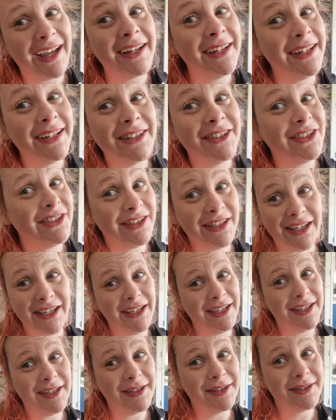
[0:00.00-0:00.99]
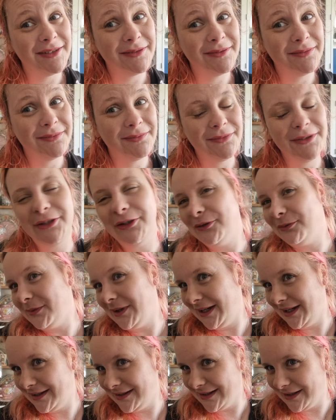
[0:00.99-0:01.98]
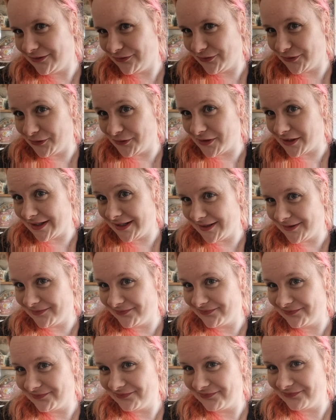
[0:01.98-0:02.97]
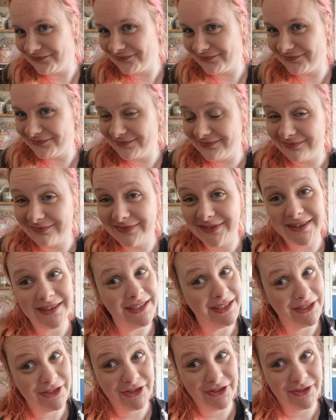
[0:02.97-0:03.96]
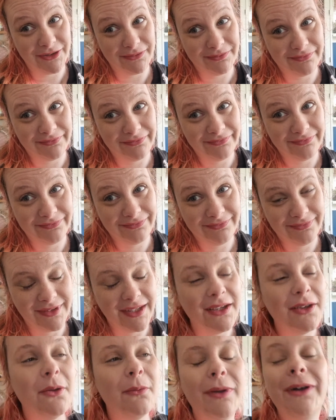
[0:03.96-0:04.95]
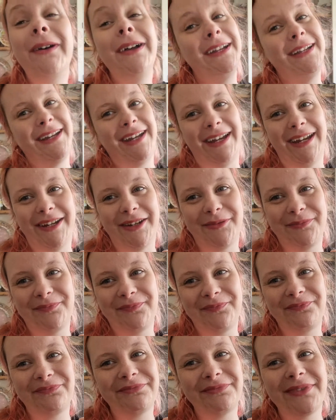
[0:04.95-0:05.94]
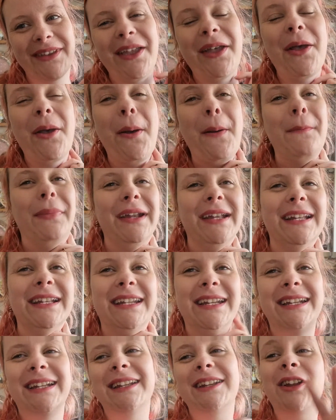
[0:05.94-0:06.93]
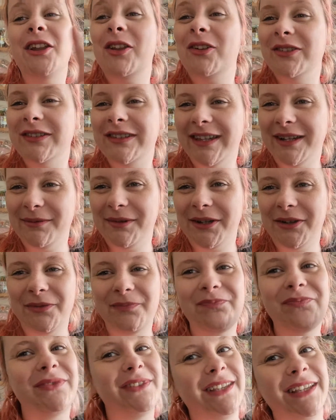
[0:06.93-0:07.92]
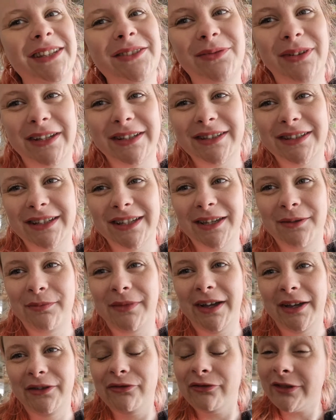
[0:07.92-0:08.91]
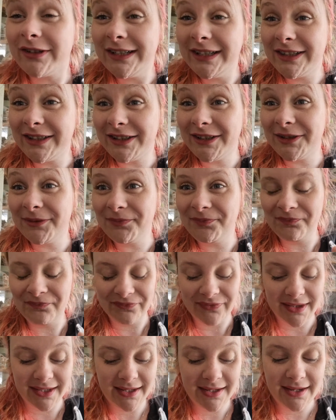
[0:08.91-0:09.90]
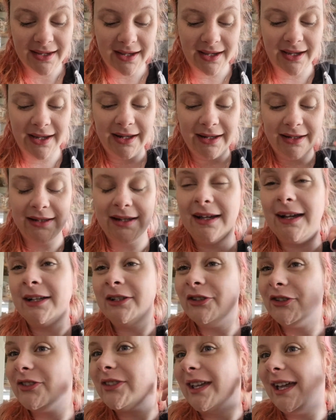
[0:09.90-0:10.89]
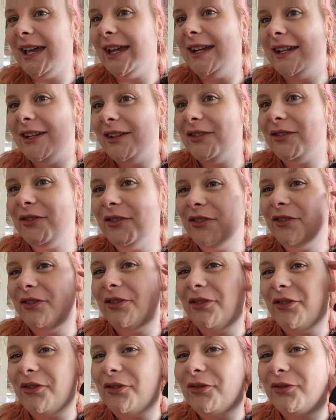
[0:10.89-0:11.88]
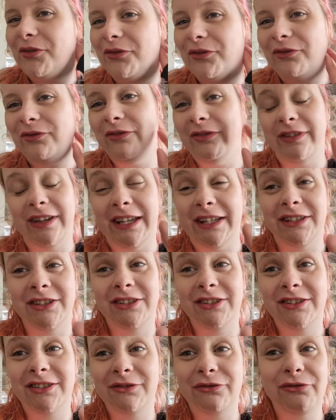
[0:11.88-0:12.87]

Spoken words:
didn't see you make that faux gras, did you? Well, I did, but I did it a long time ago. This was in my freezer, and I just added fresh